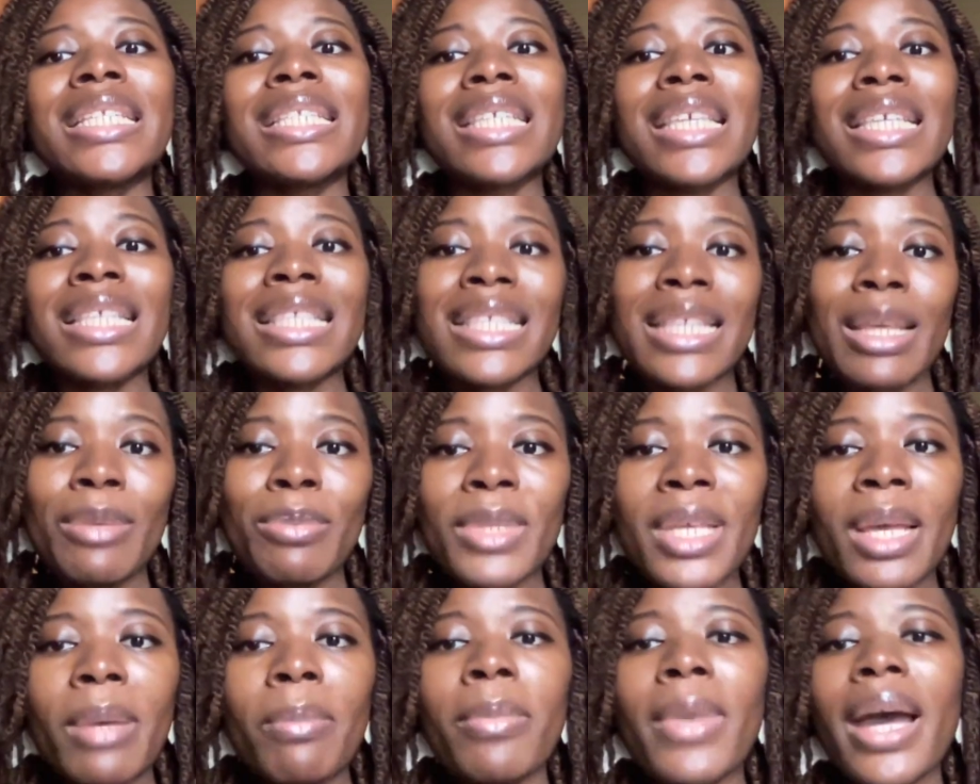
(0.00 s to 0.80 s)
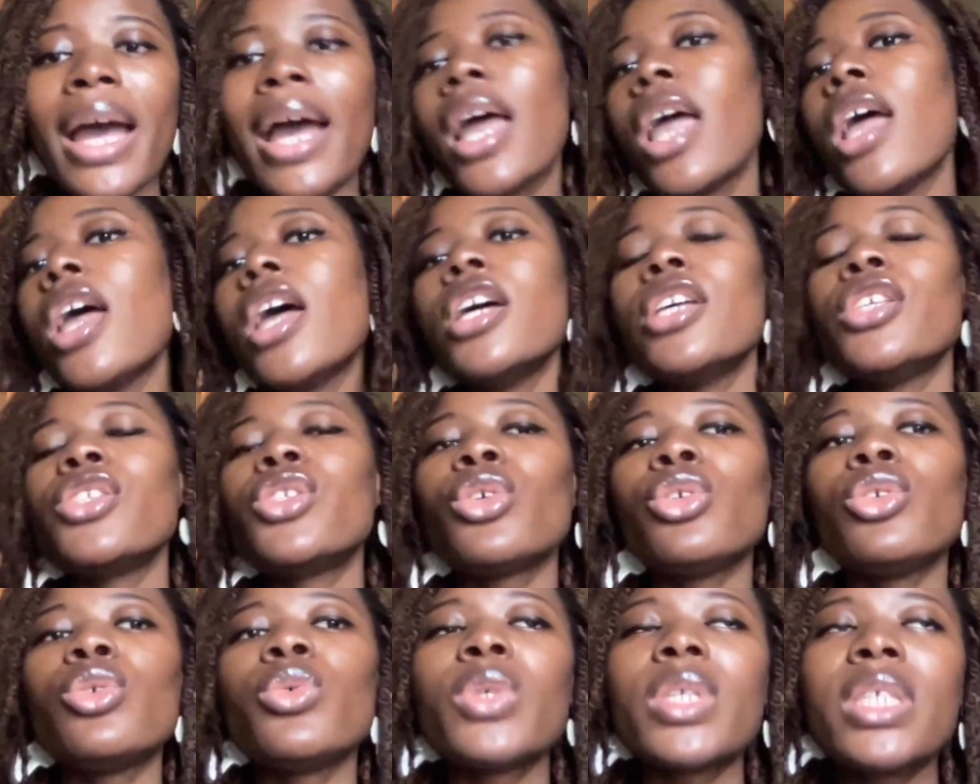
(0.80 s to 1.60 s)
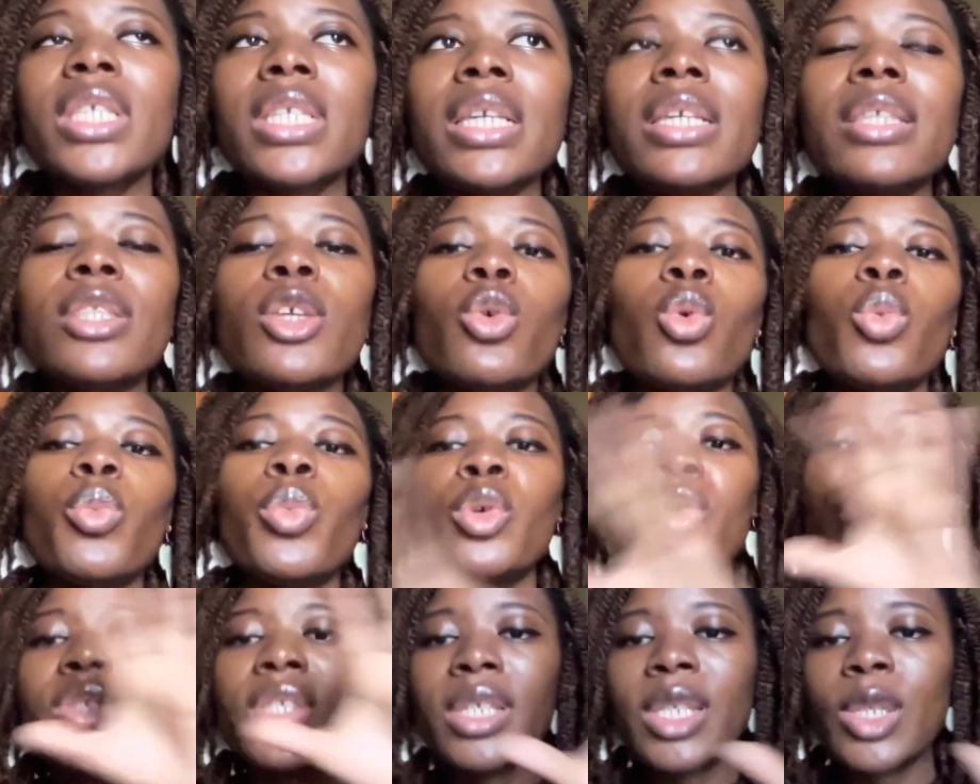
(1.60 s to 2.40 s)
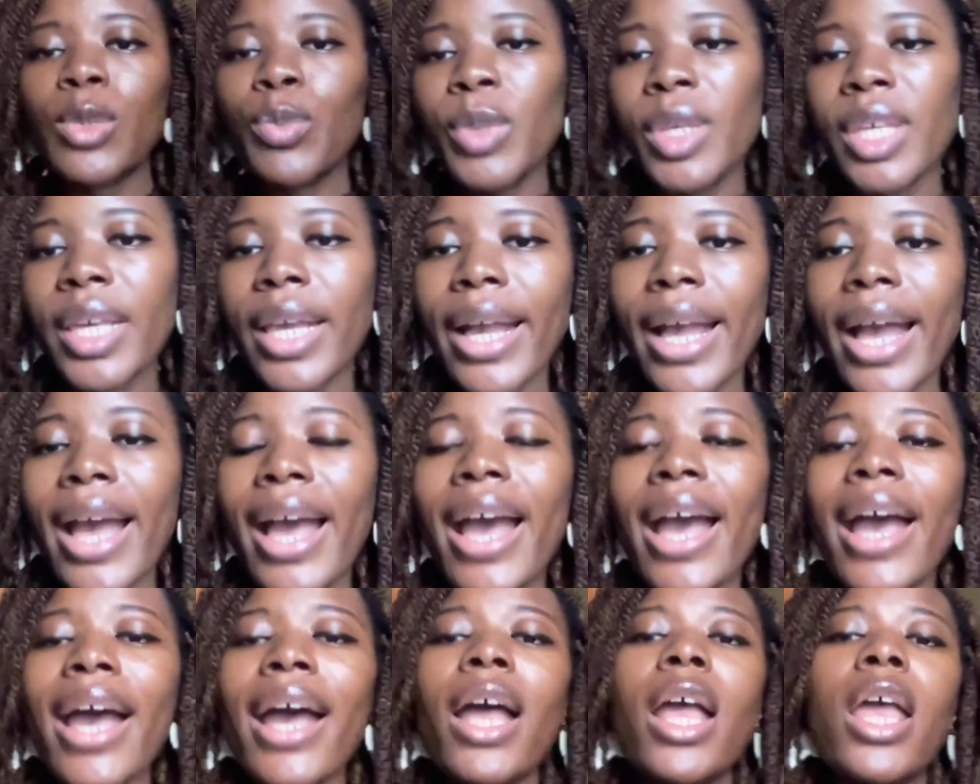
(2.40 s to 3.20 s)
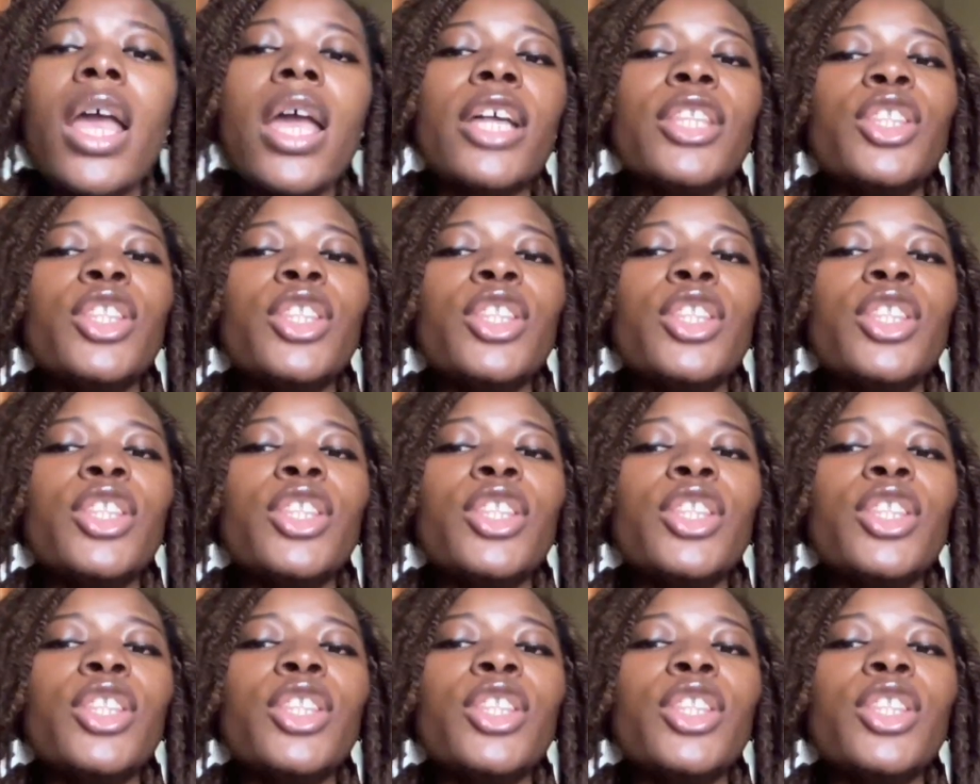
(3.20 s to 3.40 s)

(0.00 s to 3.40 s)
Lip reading: in September, so you see they will post the speaker,